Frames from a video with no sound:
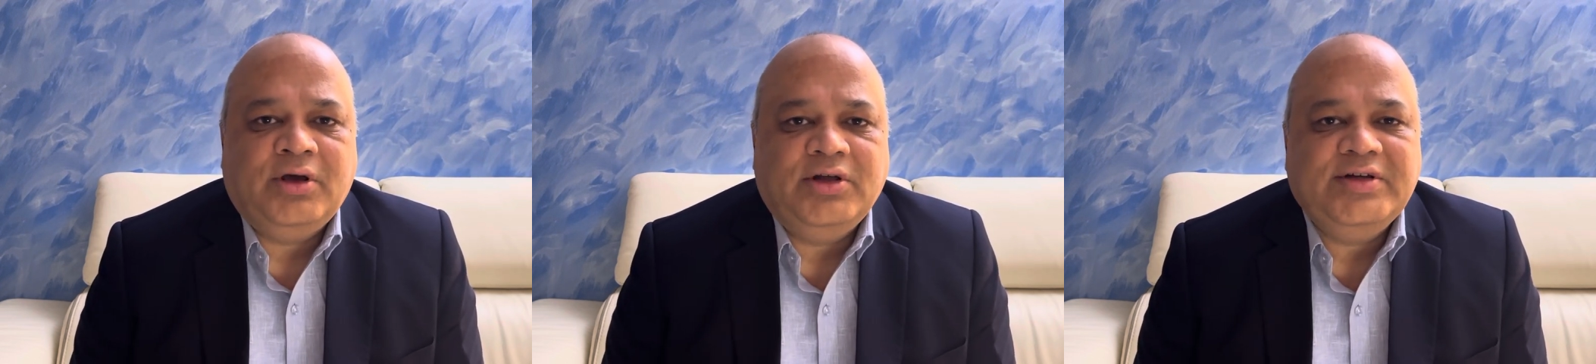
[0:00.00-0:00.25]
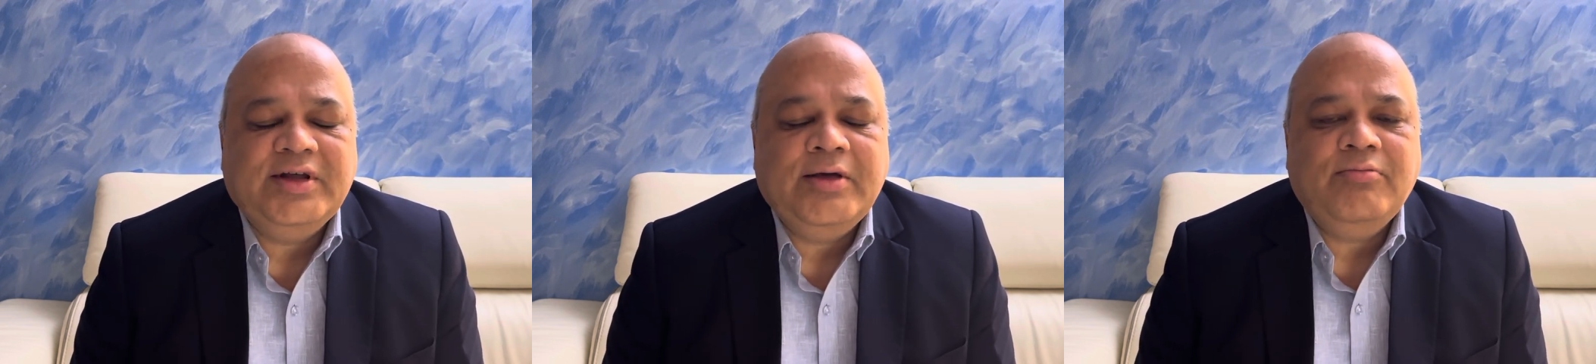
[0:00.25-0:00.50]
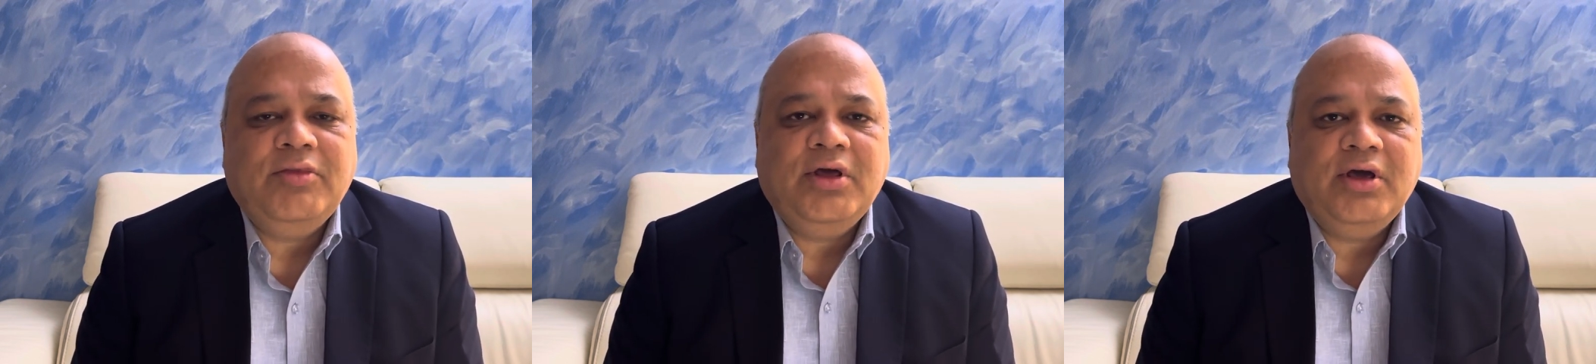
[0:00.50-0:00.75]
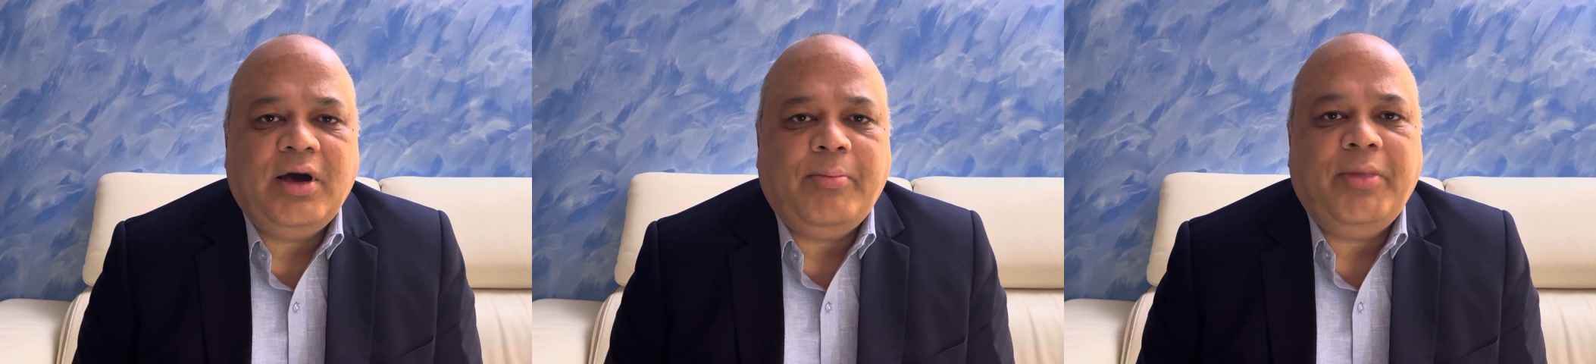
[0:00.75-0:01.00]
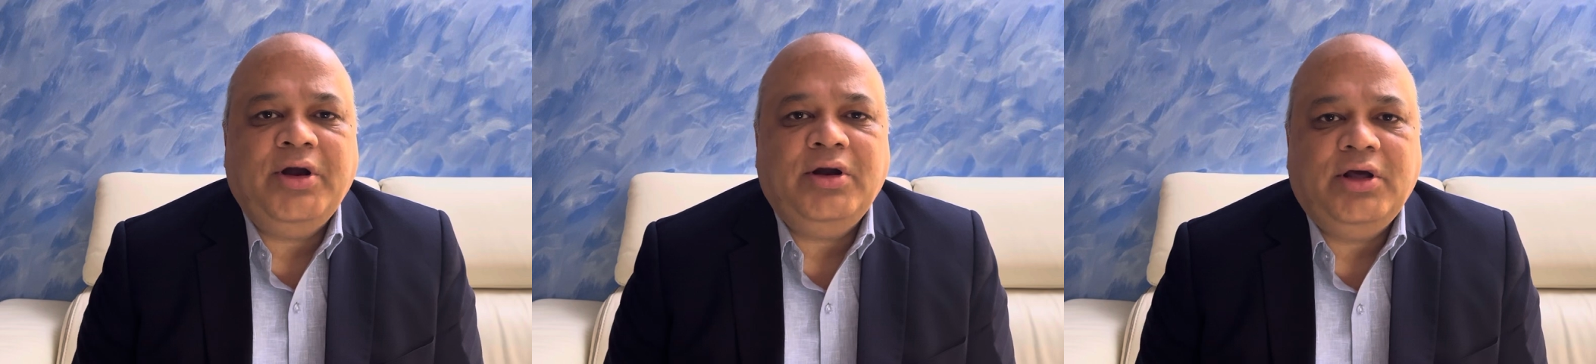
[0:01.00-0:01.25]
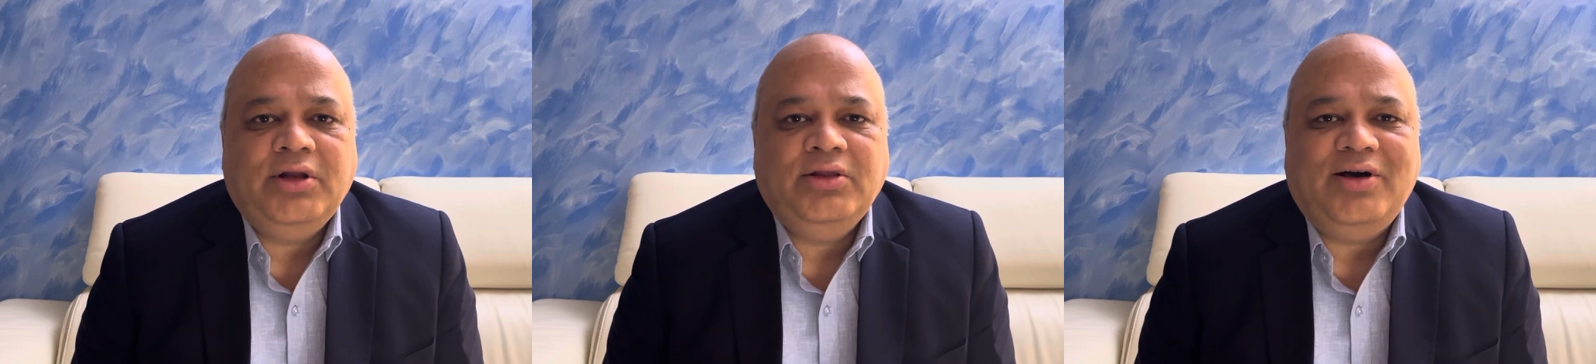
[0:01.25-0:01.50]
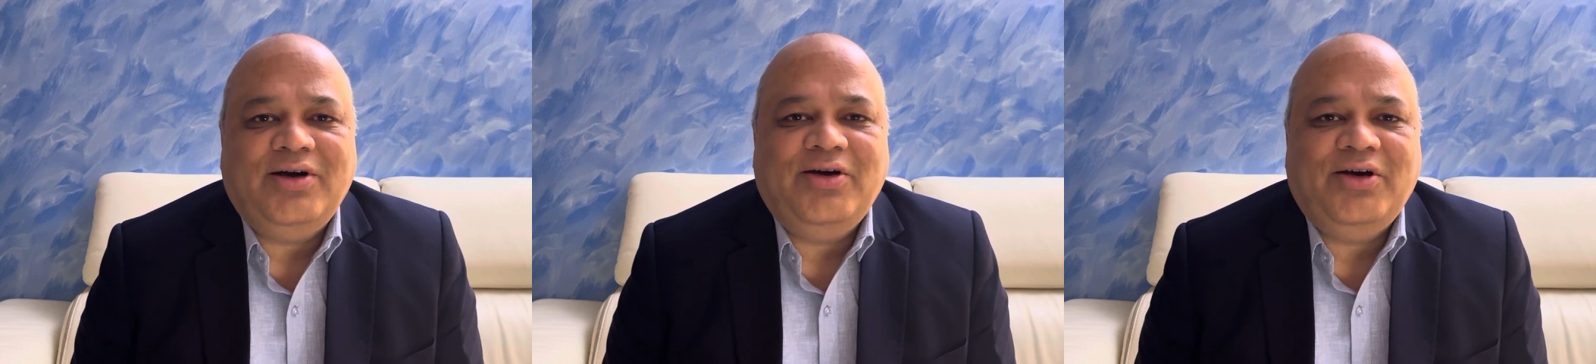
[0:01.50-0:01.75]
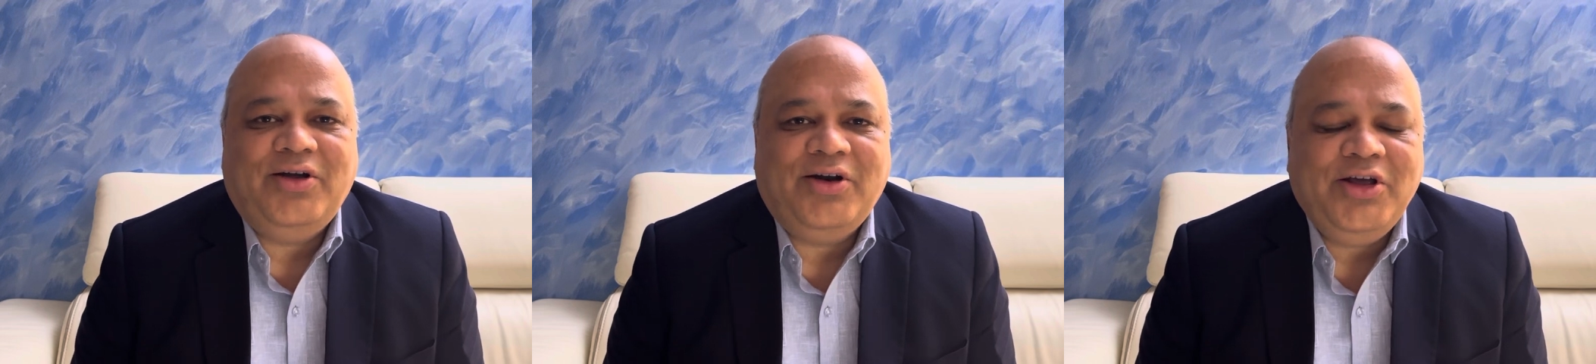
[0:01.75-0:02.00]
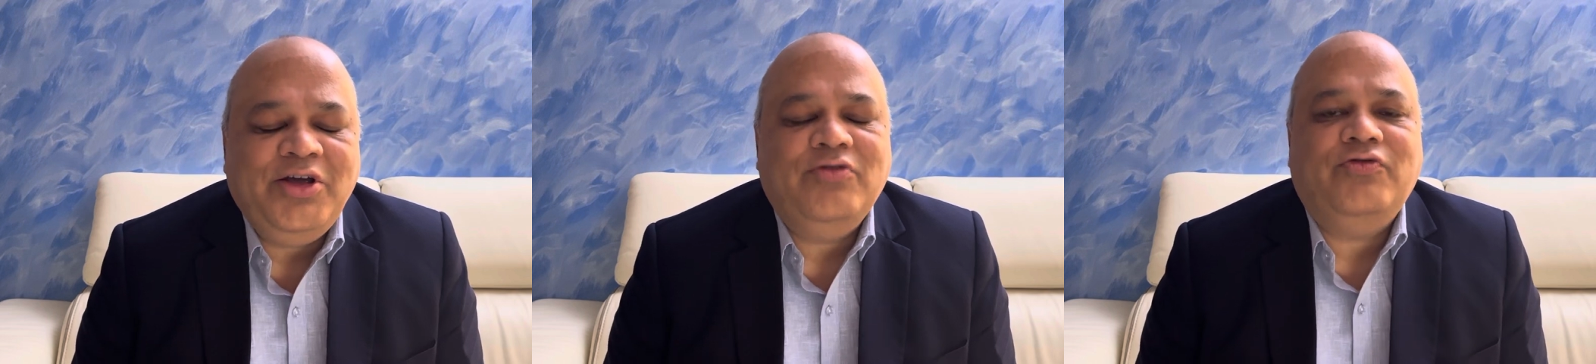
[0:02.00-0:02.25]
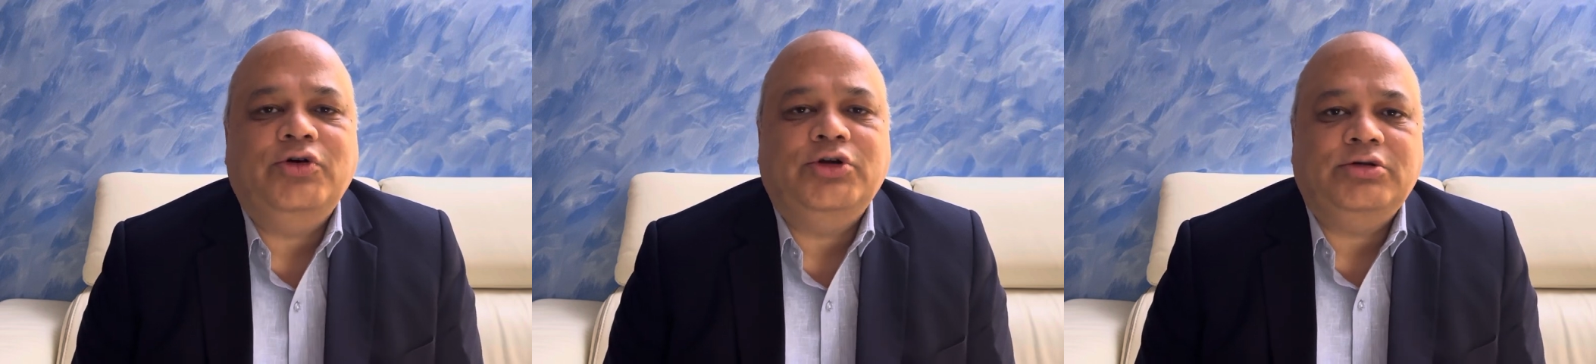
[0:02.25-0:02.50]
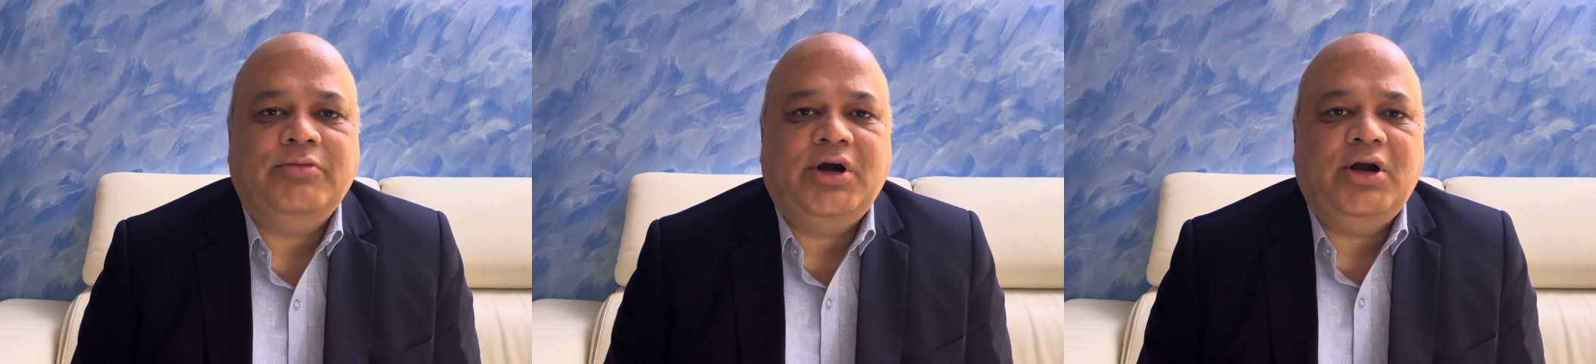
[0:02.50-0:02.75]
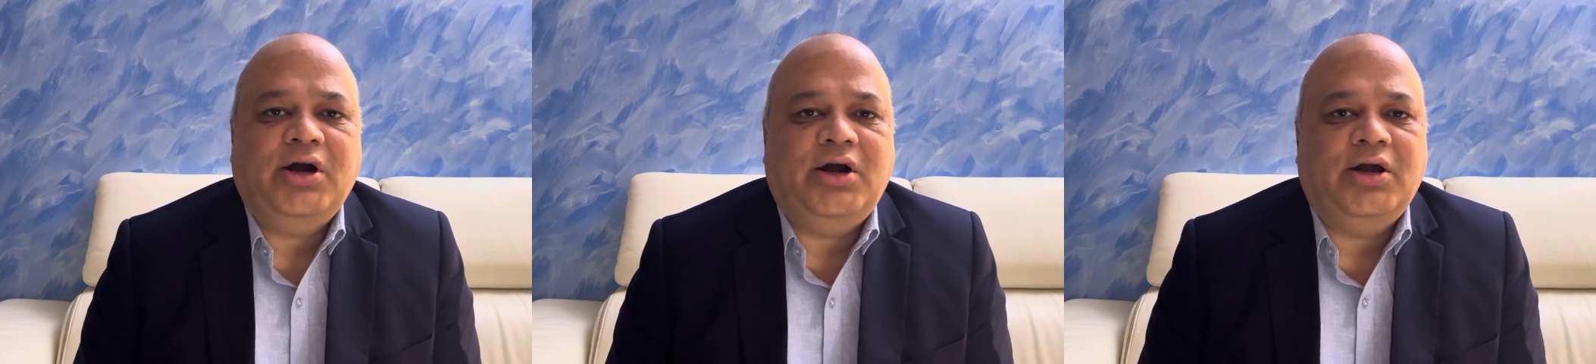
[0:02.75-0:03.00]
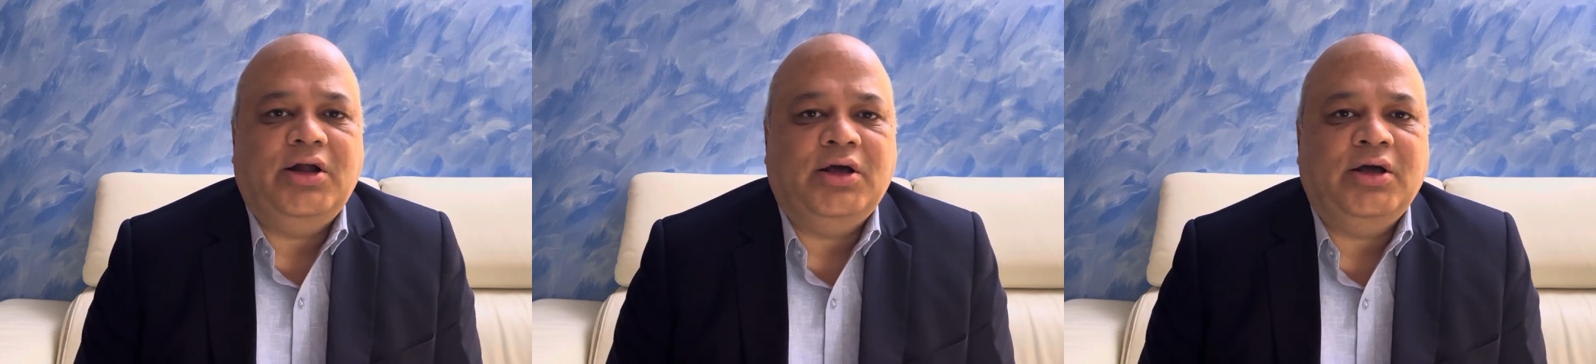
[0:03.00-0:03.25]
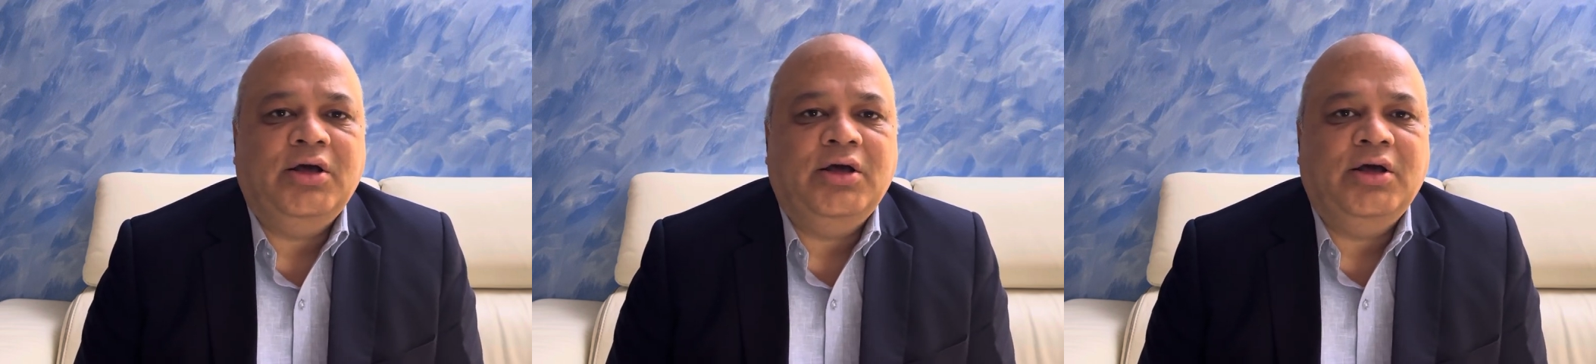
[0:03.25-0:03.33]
Same thing happened in the reinforcement learning.